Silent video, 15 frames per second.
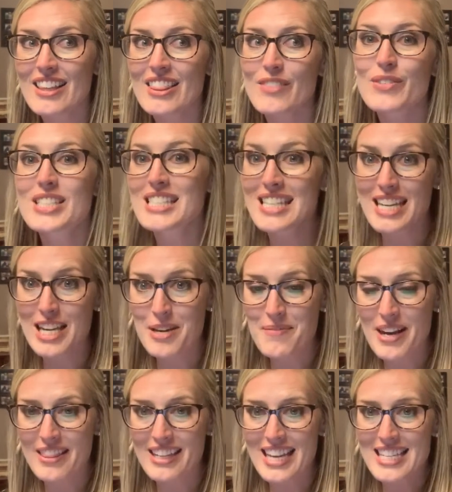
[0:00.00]
was thinking
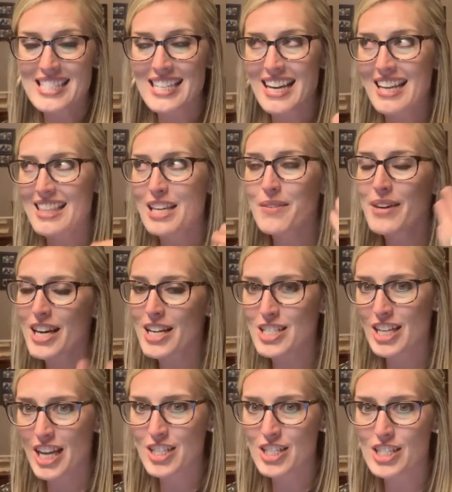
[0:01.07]
about this, and I think about
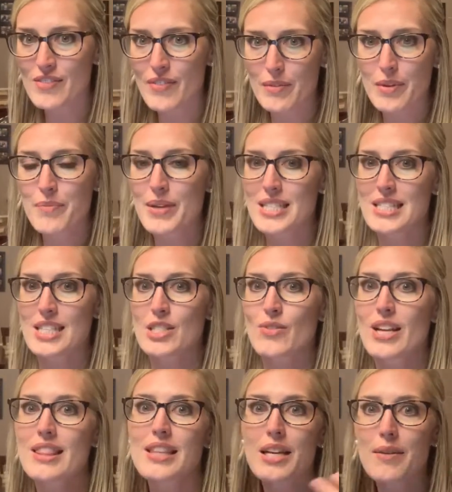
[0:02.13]
education as a family business,
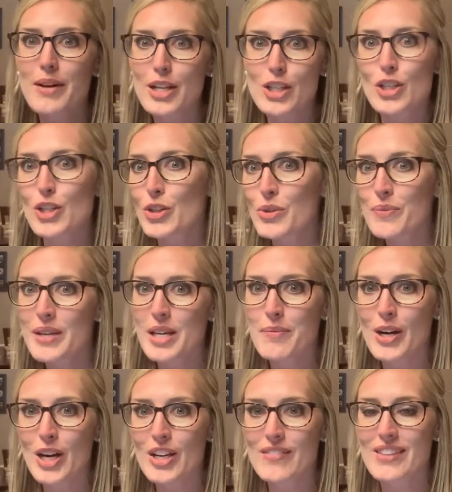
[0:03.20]
when I think about you being a
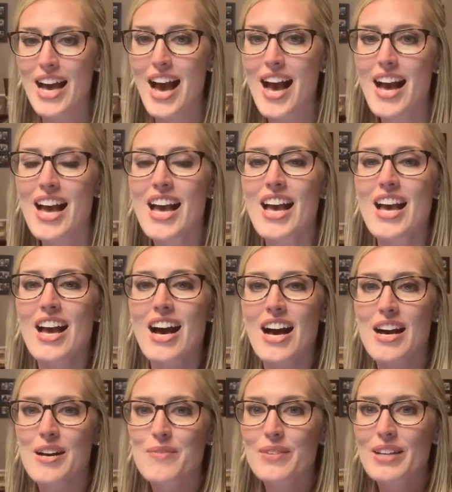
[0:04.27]
part of that,
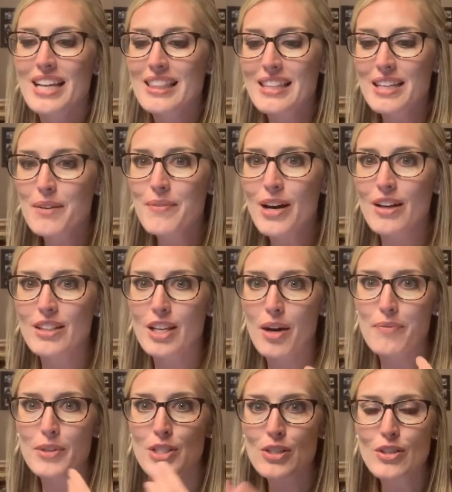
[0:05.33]
when I think about the
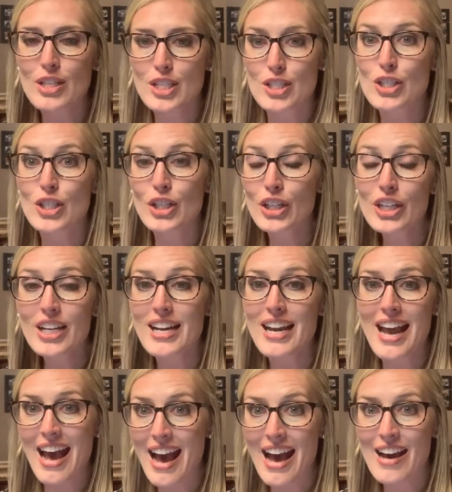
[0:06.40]
opportunities you're gonna
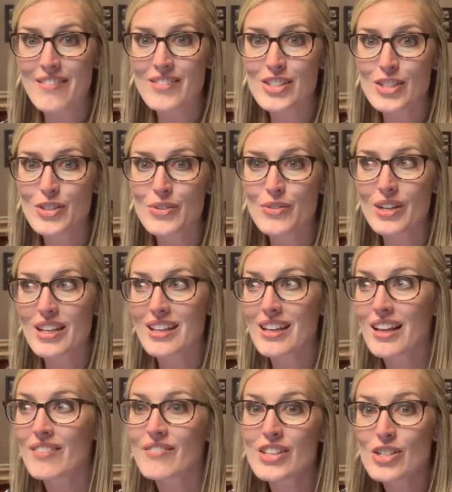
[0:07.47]
have to
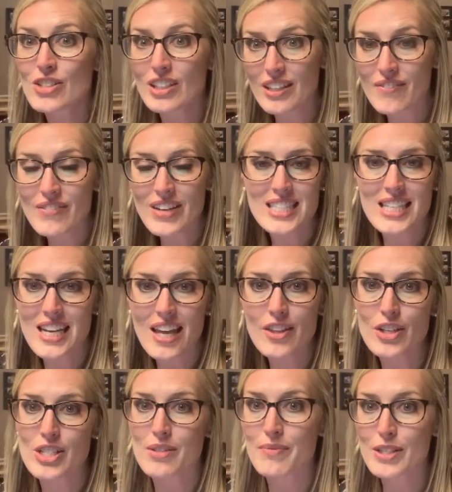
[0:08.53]
eventually invest in
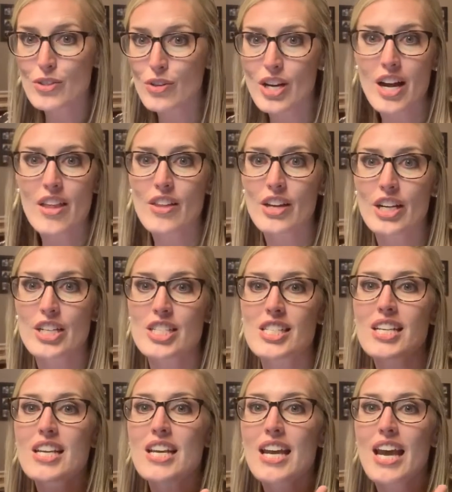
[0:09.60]
others and mentor others,
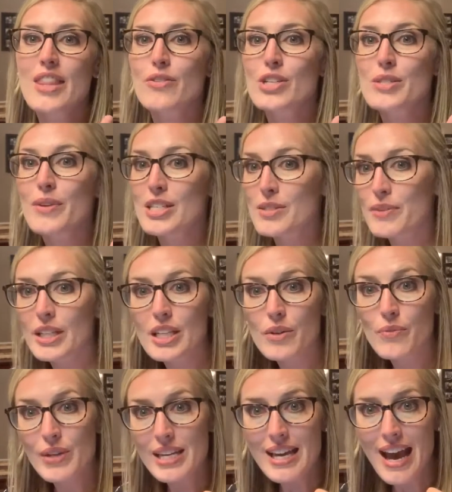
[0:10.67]
and the responsibility
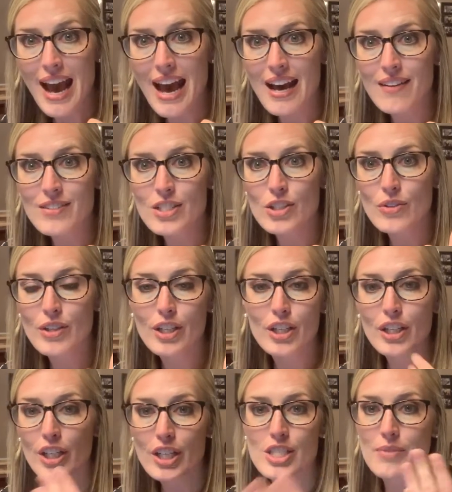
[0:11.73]
we have to
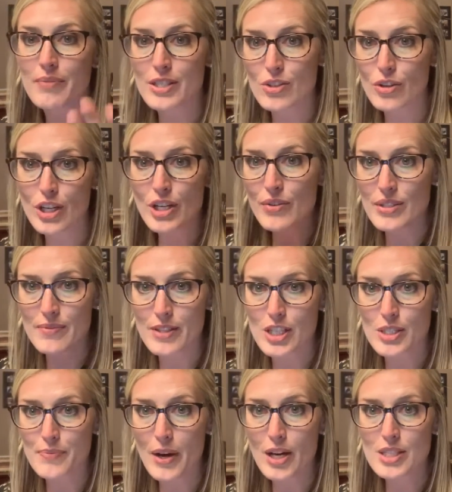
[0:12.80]
encourage and mentor you as much
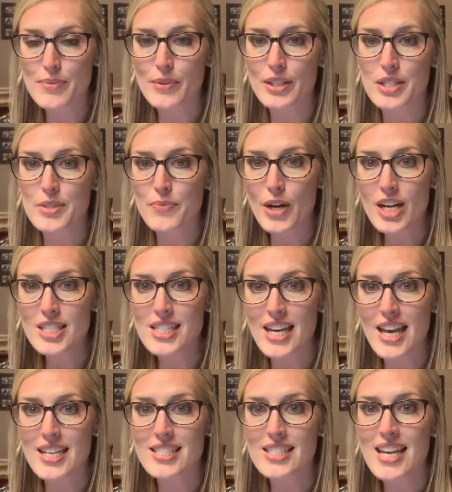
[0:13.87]
as possible in this
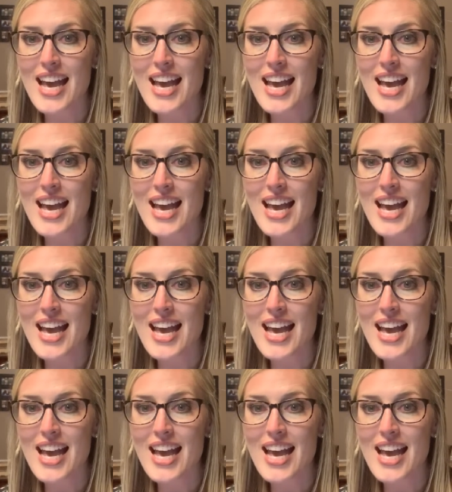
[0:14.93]
process